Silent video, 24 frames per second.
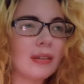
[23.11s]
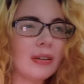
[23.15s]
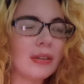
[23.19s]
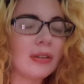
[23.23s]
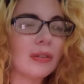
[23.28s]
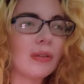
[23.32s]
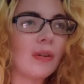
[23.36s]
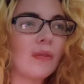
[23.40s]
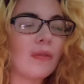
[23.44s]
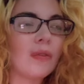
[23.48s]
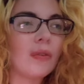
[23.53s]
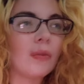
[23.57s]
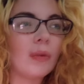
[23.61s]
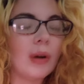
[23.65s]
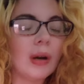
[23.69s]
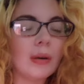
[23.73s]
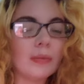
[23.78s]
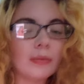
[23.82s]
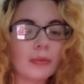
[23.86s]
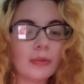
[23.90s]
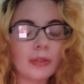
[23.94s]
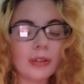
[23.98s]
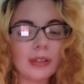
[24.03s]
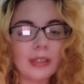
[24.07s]
you know,
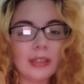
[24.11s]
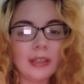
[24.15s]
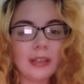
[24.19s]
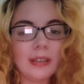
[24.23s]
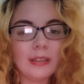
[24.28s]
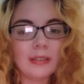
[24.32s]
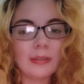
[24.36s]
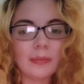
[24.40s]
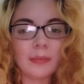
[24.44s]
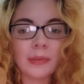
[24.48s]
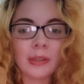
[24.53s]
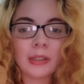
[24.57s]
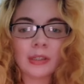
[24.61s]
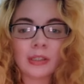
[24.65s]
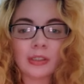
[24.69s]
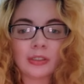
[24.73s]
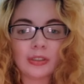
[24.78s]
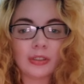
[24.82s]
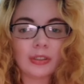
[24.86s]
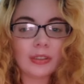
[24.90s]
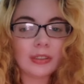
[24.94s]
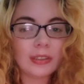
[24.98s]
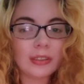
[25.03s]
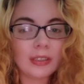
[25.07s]
overwhelmed with these,
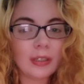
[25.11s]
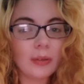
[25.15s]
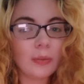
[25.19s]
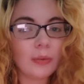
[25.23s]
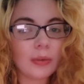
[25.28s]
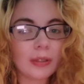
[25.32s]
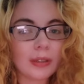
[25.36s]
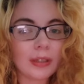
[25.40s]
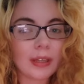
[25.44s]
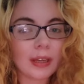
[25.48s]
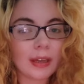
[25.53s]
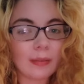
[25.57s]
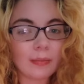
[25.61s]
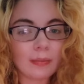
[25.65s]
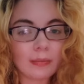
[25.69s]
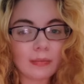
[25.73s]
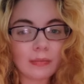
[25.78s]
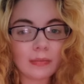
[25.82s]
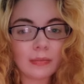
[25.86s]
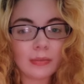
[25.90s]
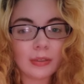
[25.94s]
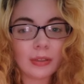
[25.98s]
just sit with them.